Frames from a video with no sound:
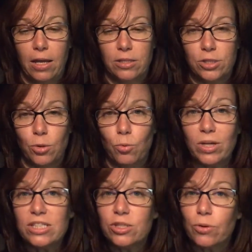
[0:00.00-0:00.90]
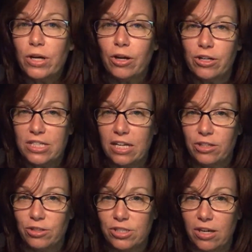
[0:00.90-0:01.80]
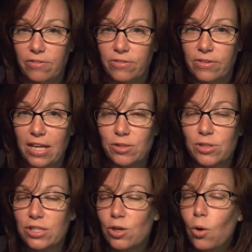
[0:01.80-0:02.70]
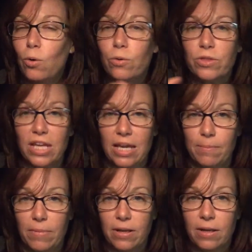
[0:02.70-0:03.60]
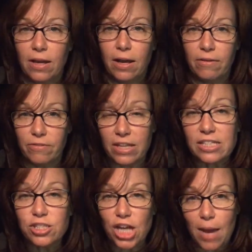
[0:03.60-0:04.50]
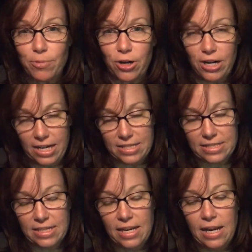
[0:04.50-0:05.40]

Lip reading: So what story are you telling yourself? That's what this whole theme of this chapter is.